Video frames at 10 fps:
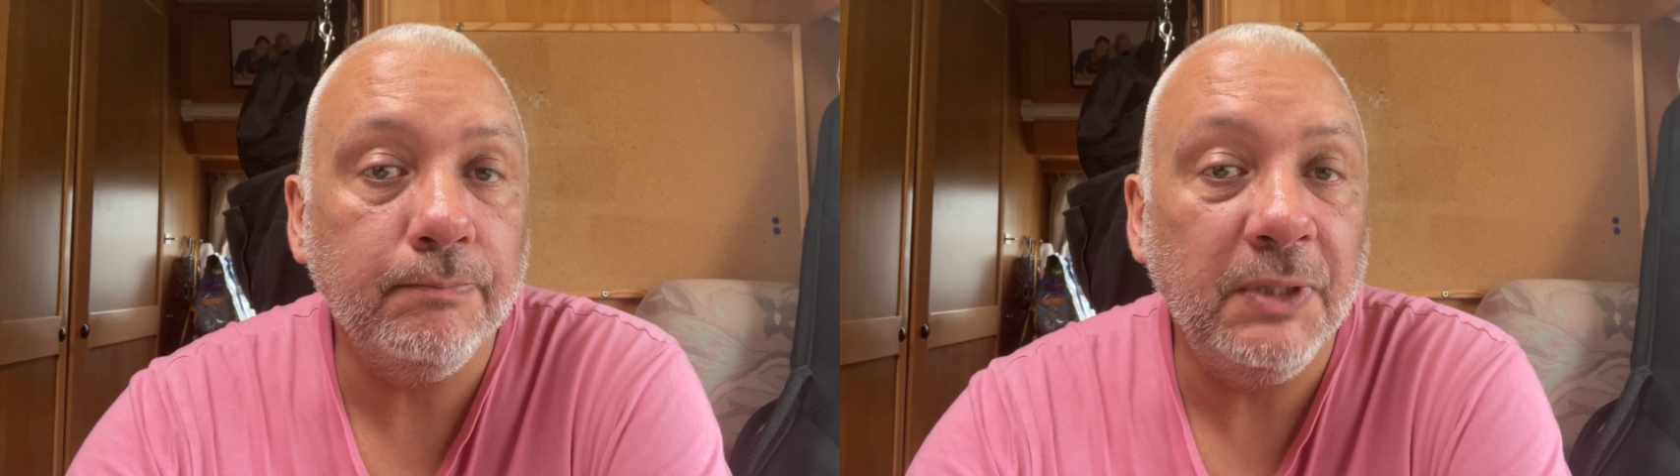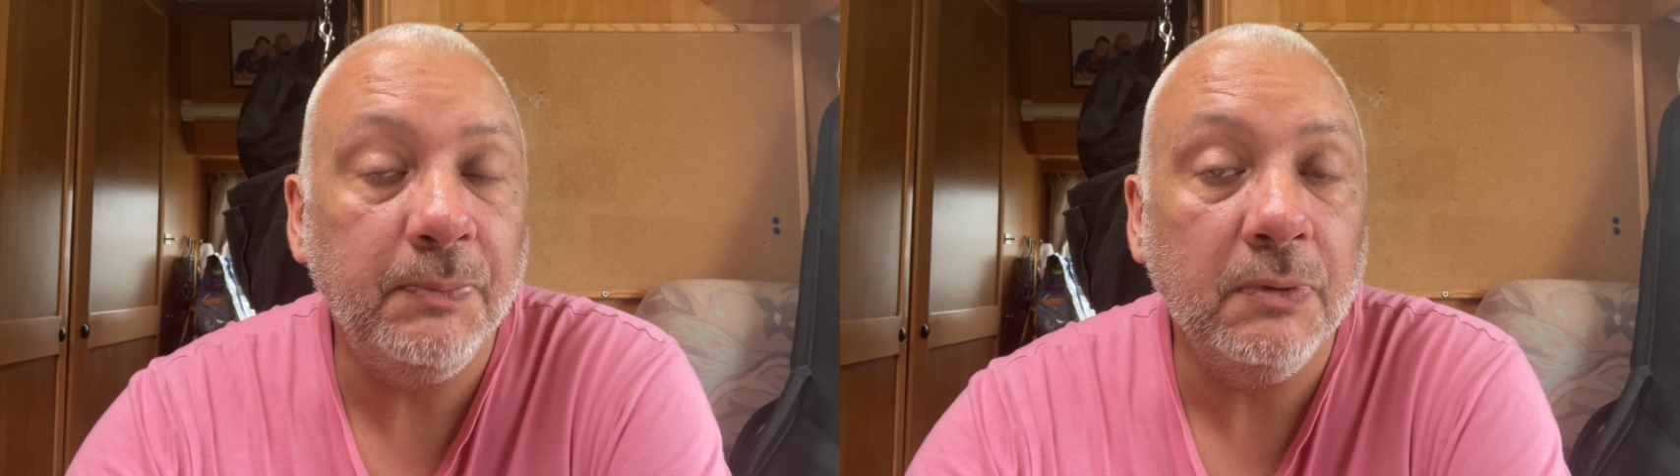
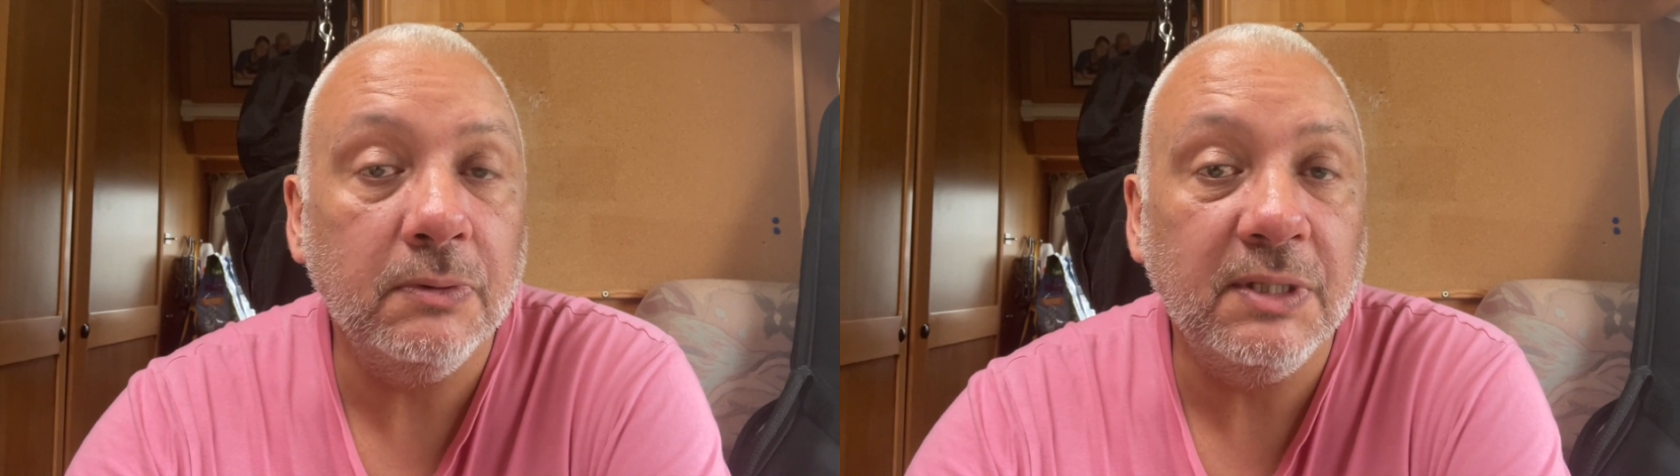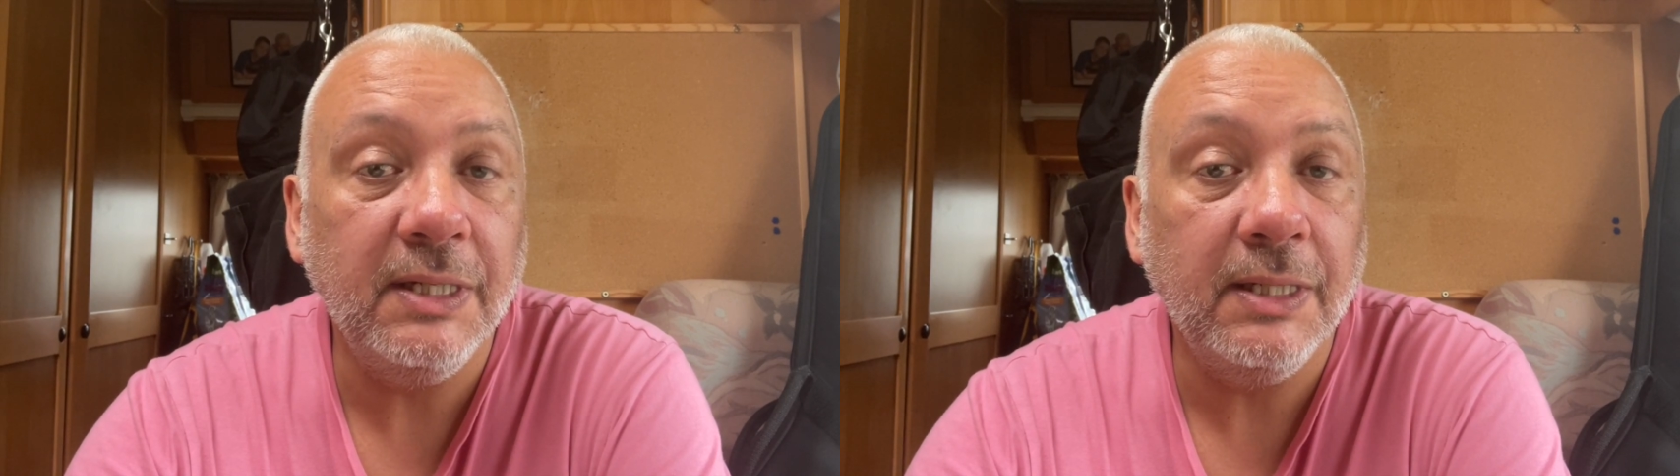people
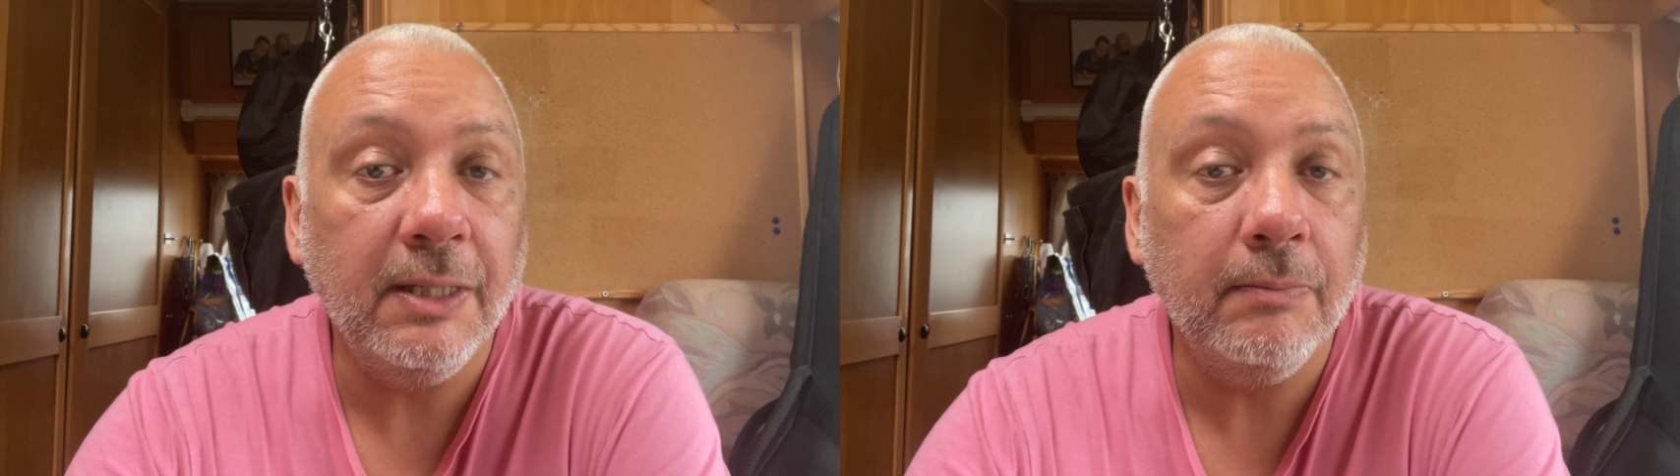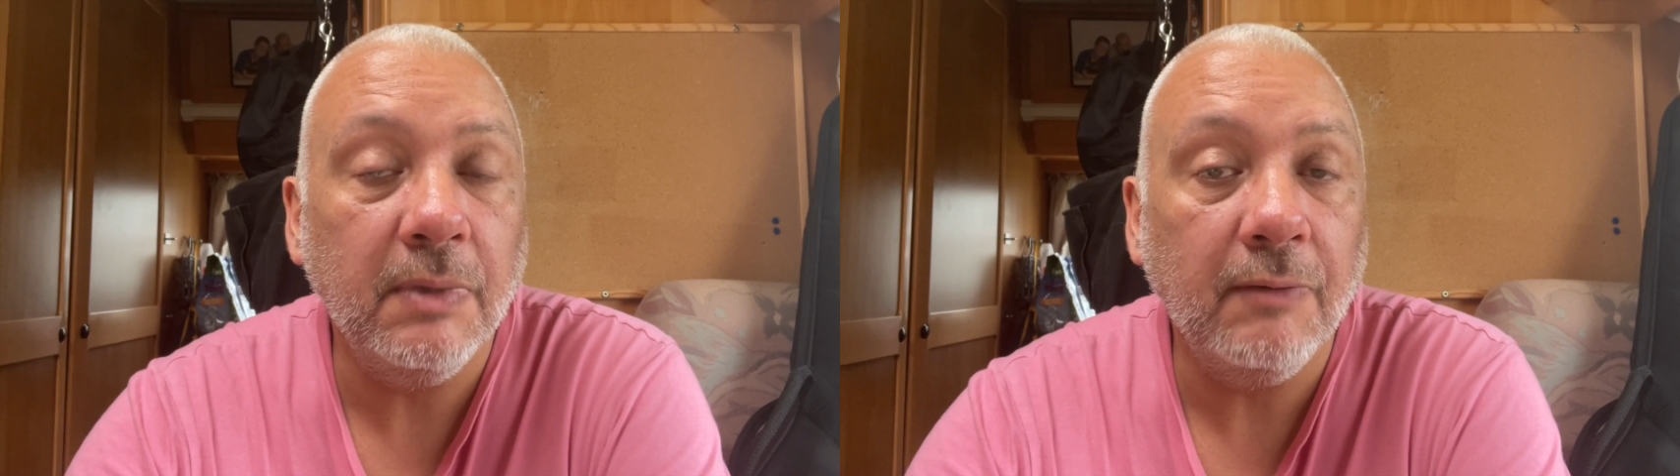seeing
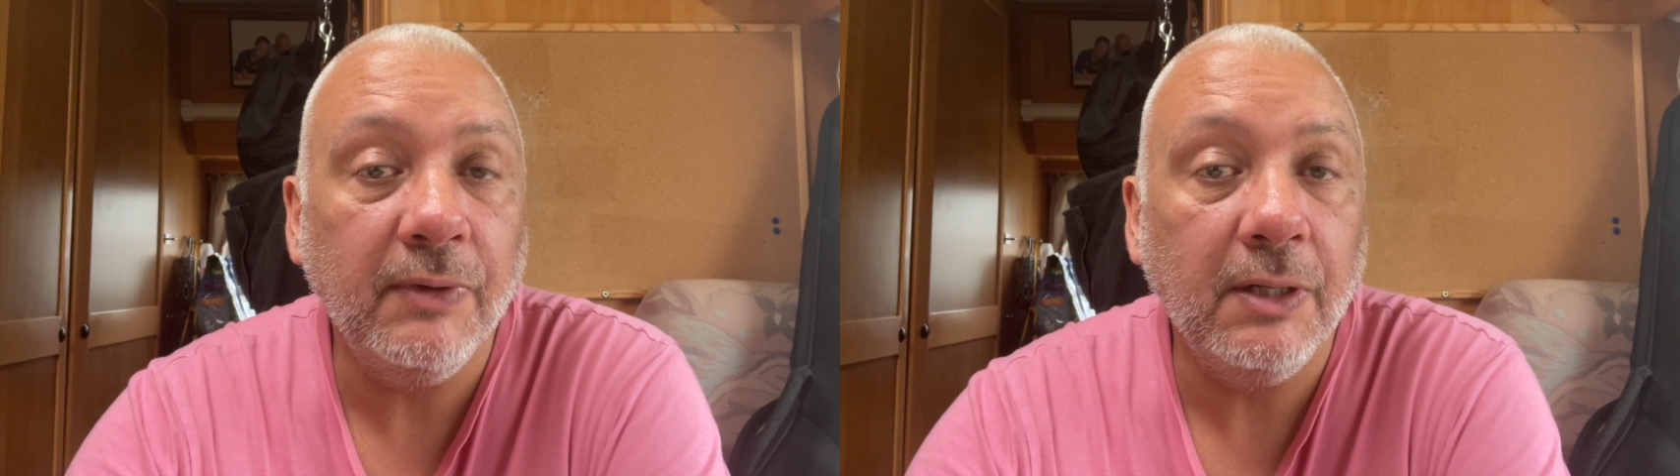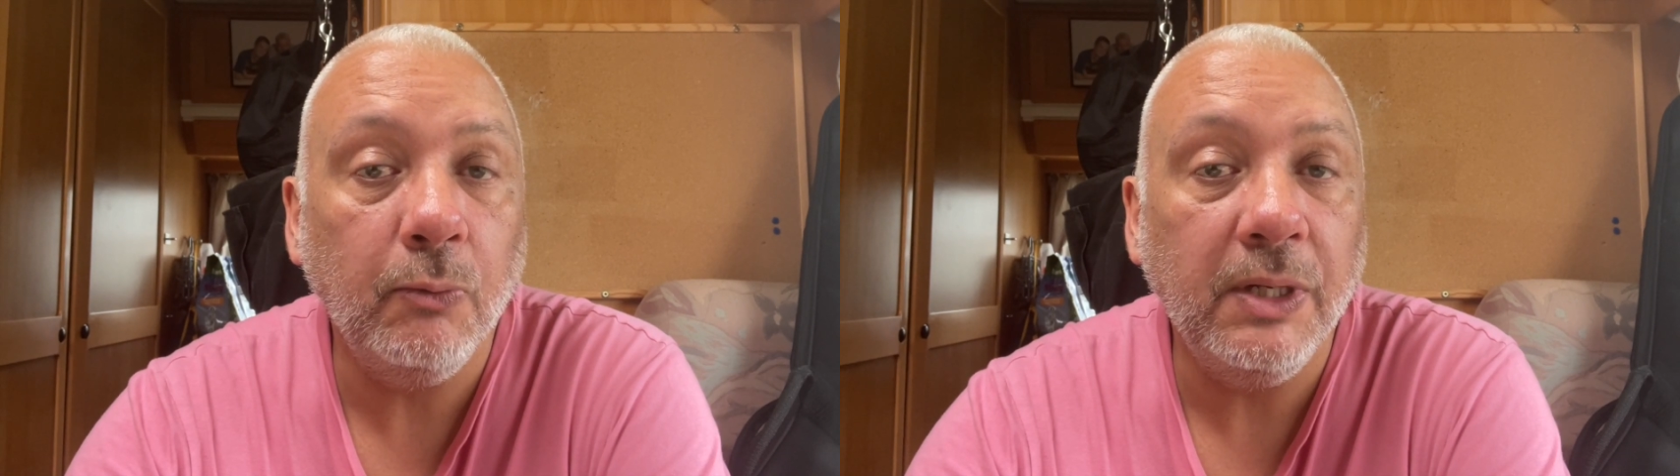him
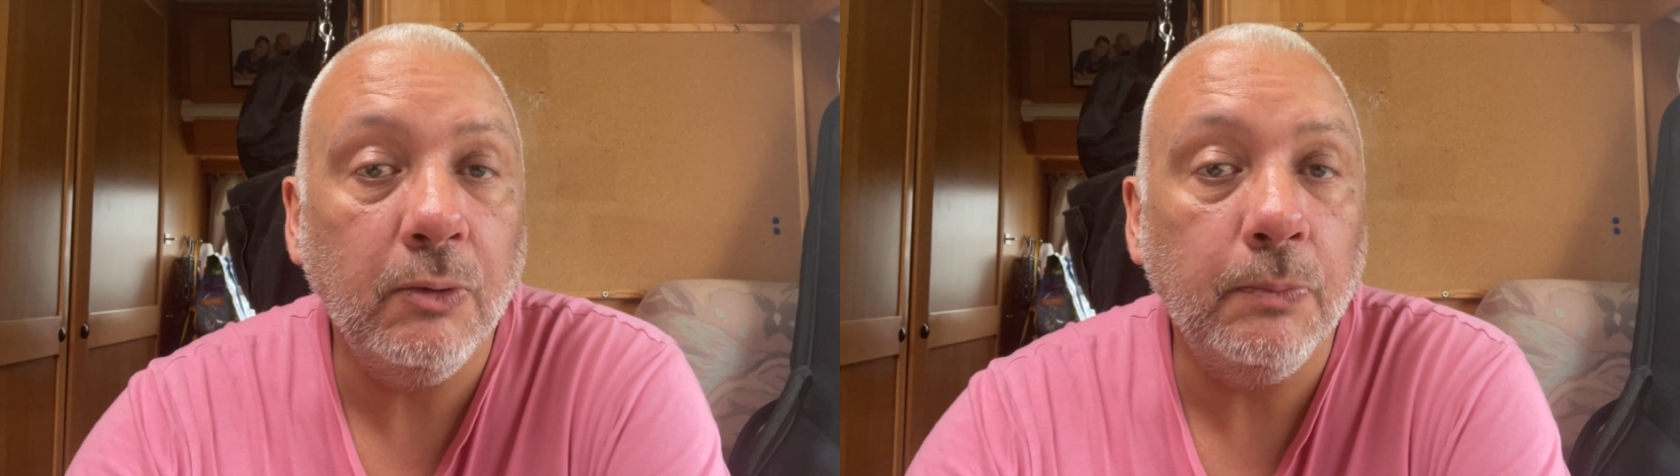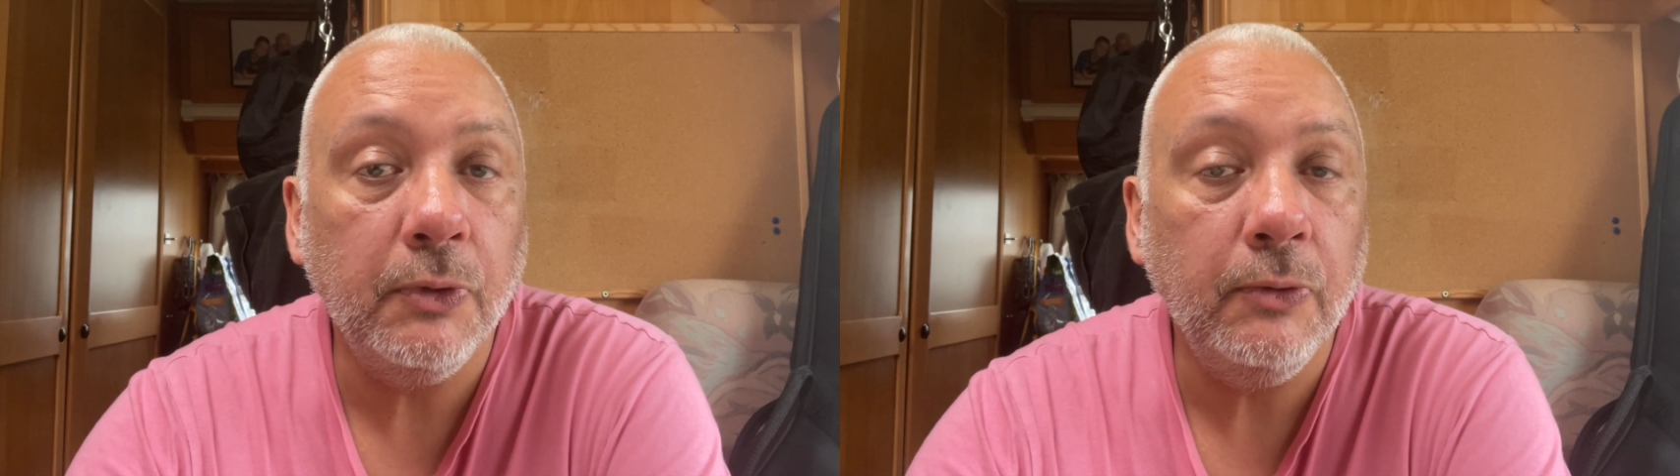having a wee or
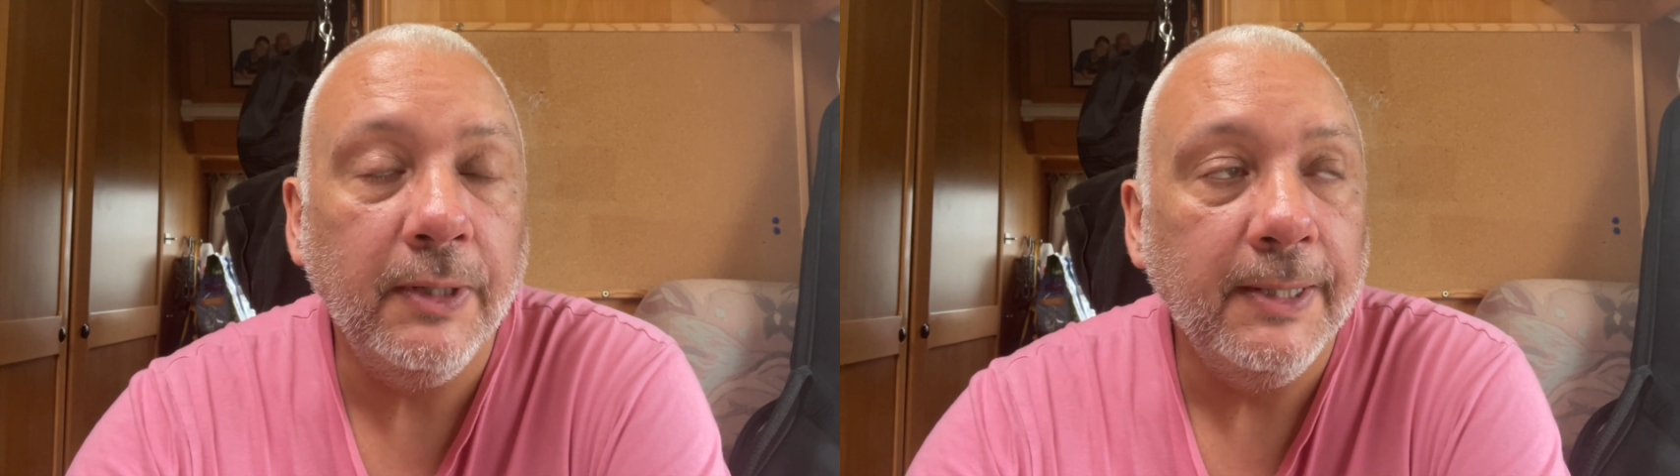a poo.